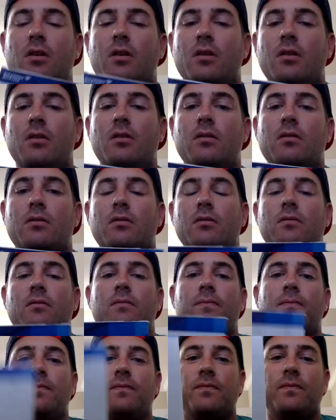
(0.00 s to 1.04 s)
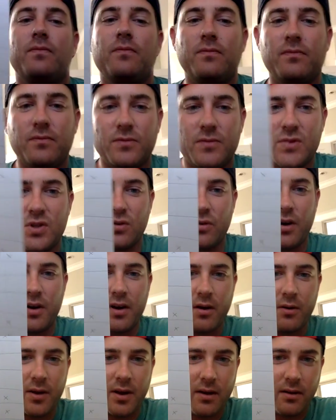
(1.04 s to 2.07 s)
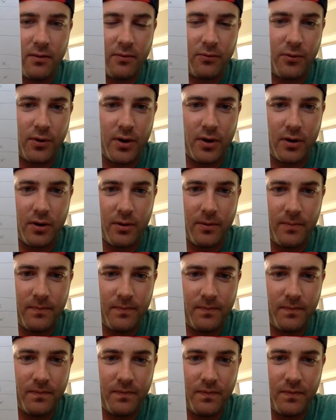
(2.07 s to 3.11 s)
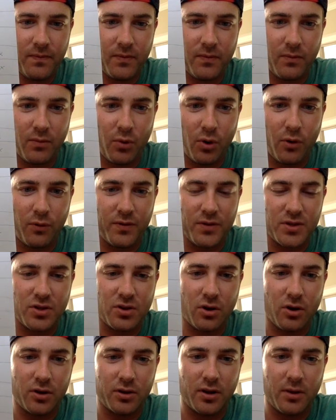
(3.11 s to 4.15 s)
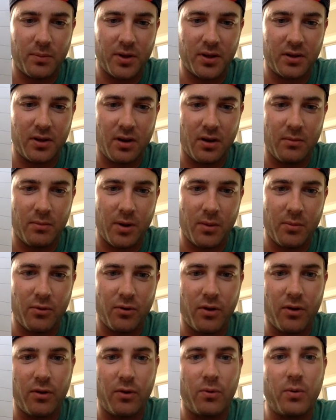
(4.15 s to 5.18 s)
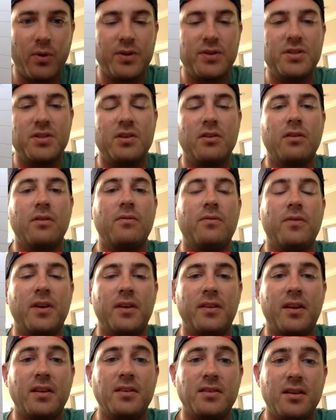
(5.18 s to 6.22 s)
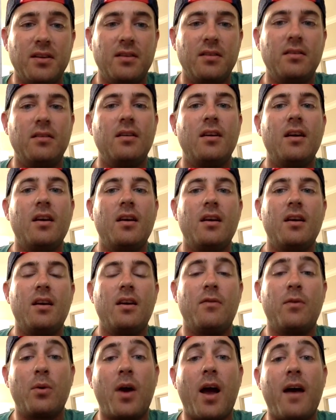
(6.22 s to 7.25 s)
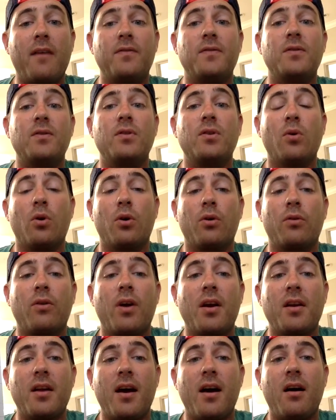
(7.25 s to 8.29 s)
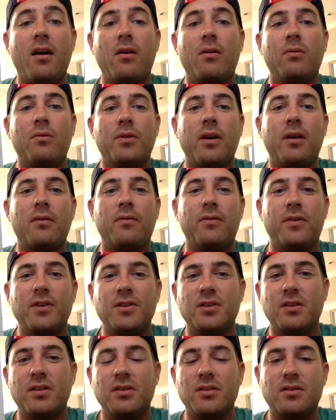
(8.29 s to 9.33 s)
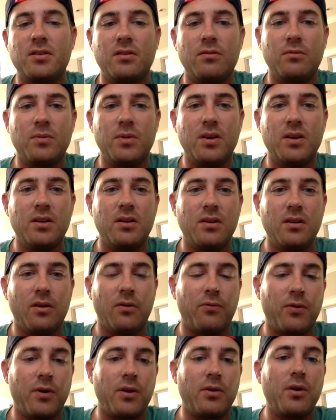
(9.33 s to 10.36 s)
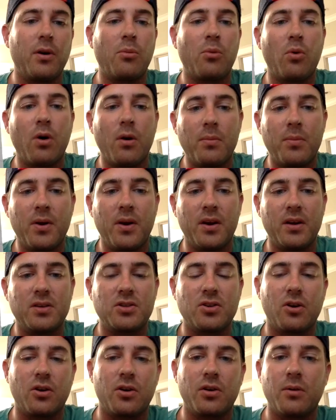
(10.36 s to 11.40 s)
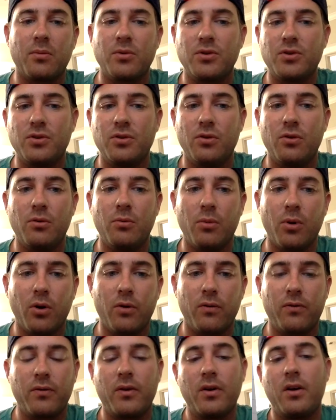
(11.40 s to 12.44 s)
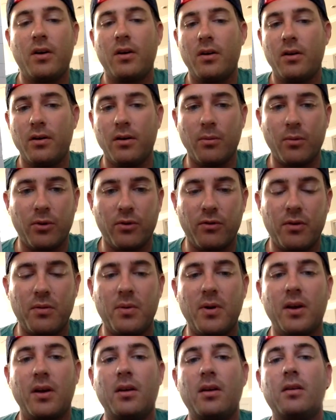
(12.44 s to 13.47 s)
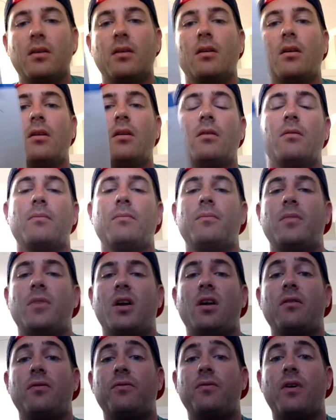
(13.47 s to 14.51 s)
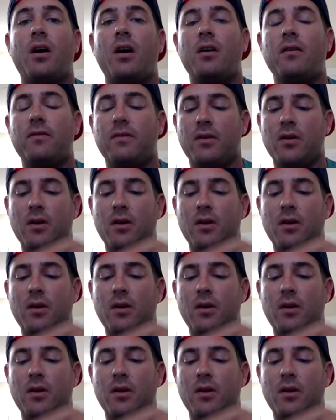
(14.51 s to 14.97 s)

out. So right now we got Freer, Murph, and Sark that picked up. My brother, Wiz, Thierry, and Fink that didn't. If we were having to do the order right now without finishing this, it would be Freer number 1 pick, Sark number 2, Murph number 3 pick. I have 5.